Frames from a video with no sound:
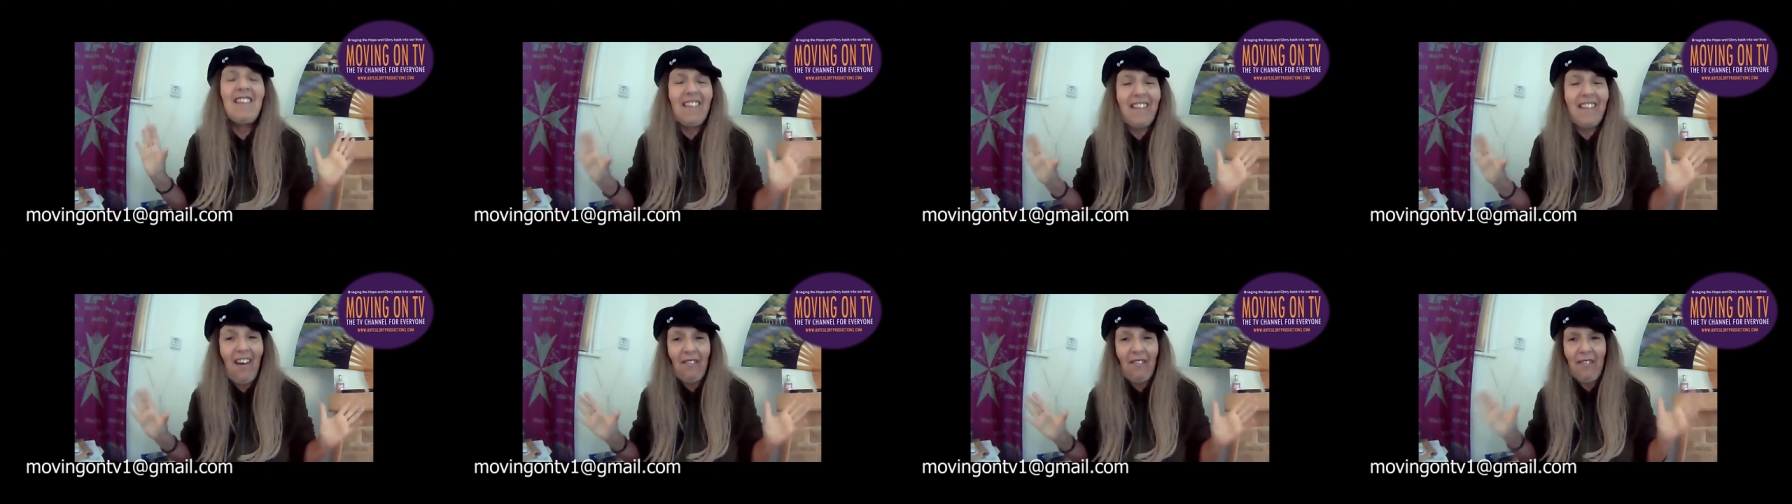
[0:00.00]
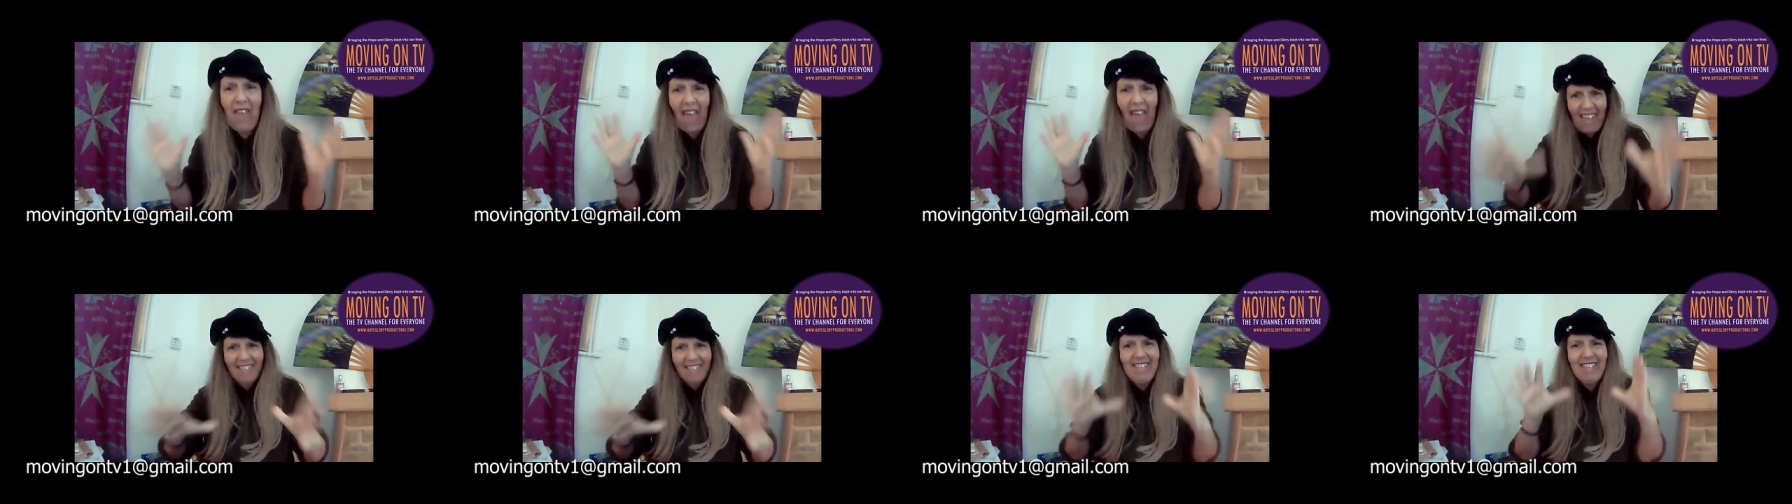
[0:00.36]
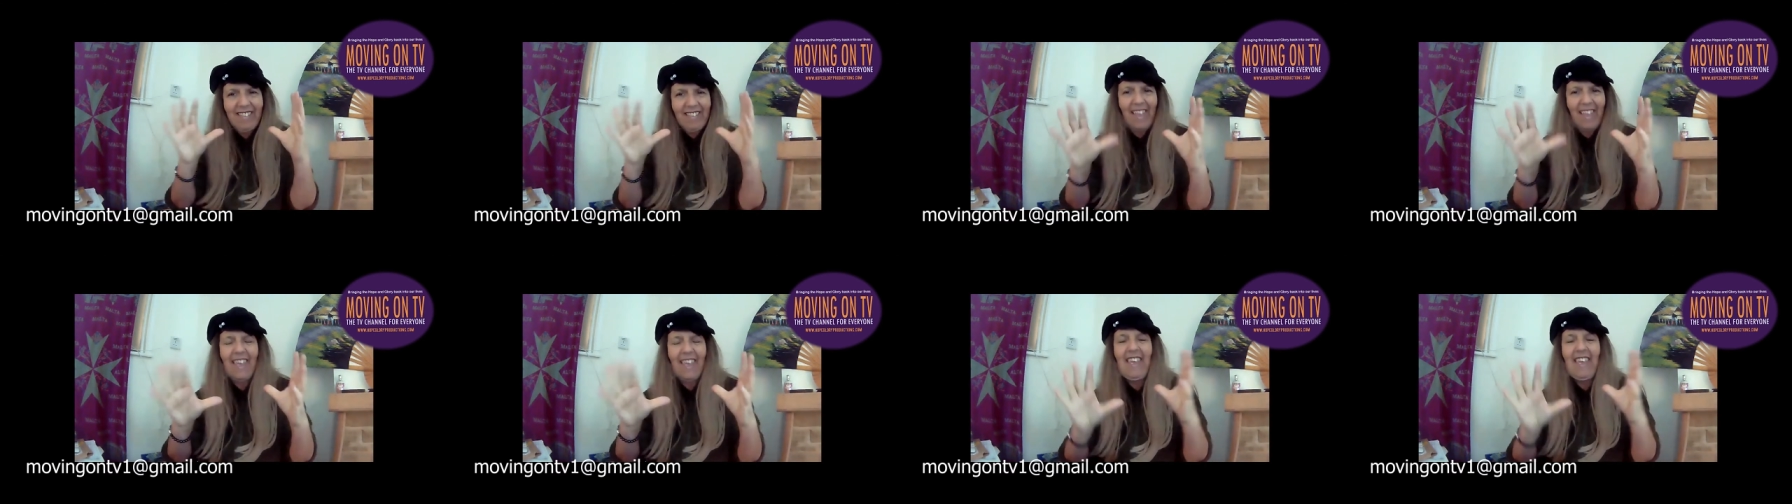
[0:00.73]
You know, that's
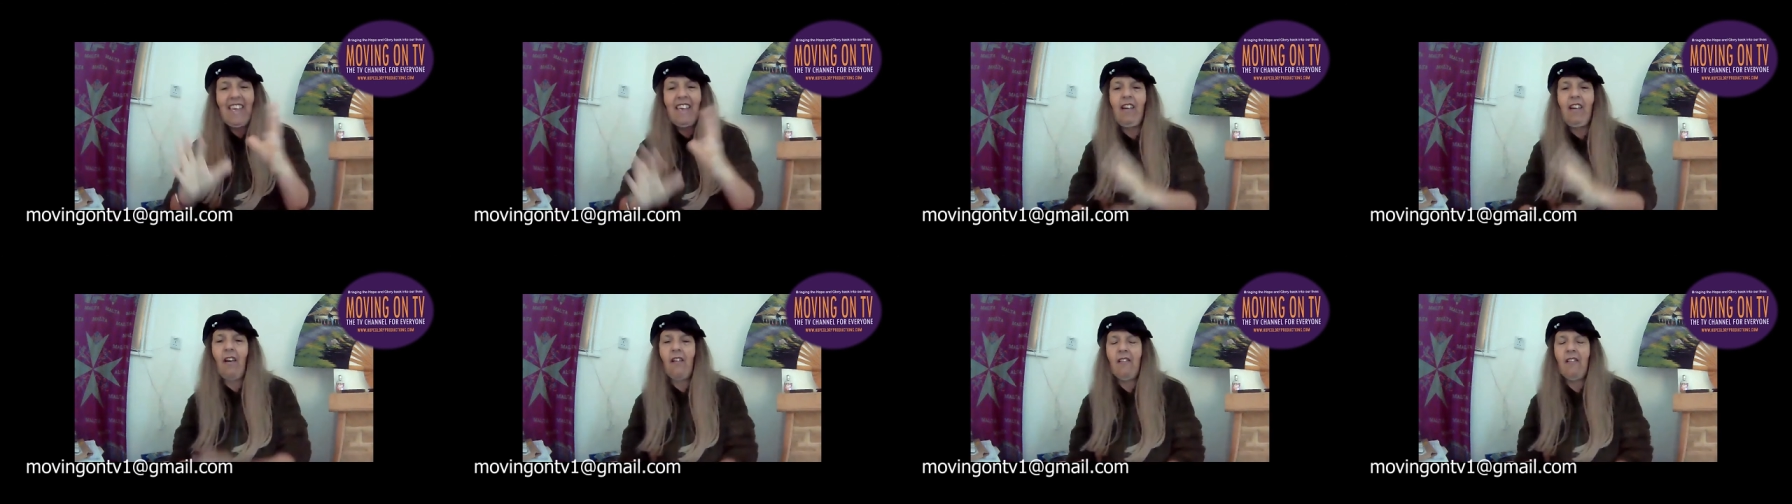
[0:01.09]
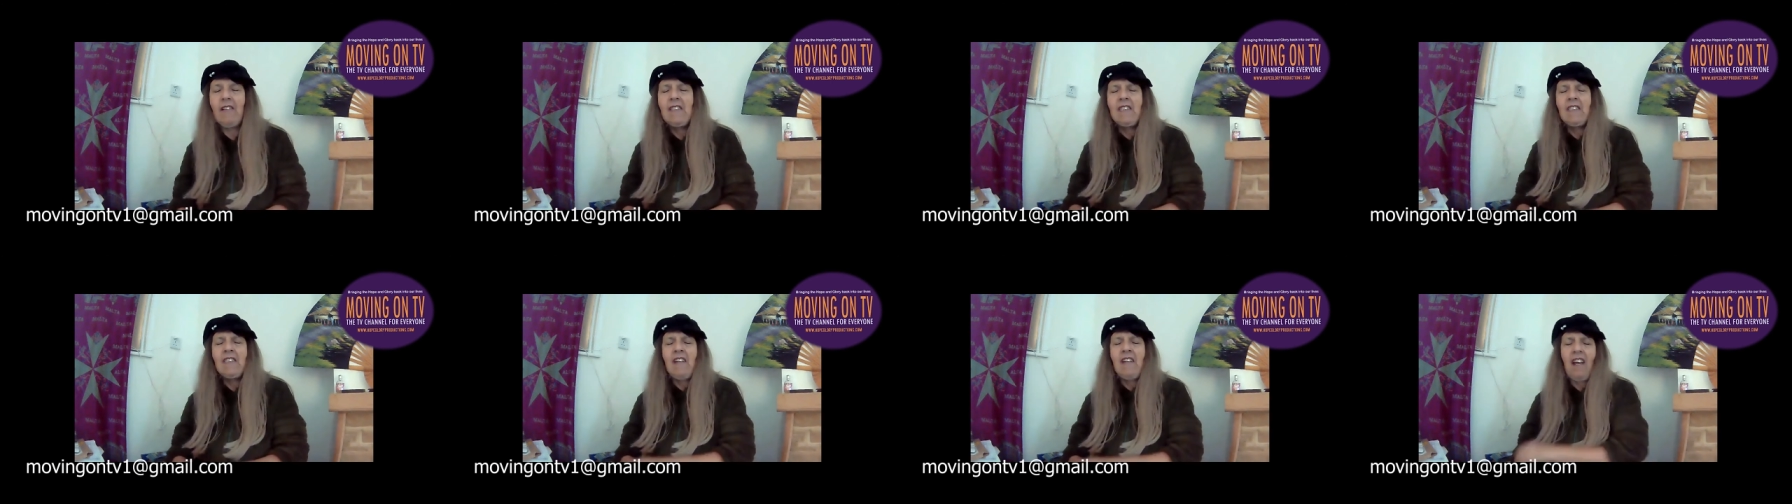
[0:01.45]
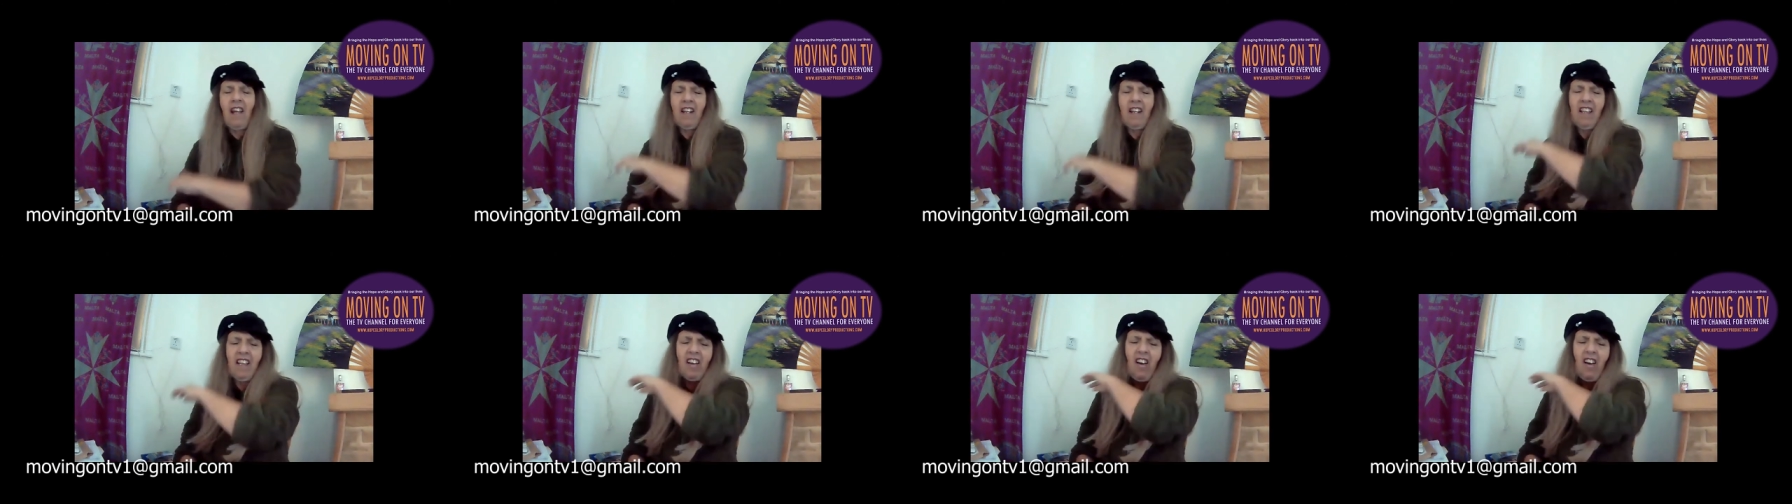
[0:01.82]
the ego. And it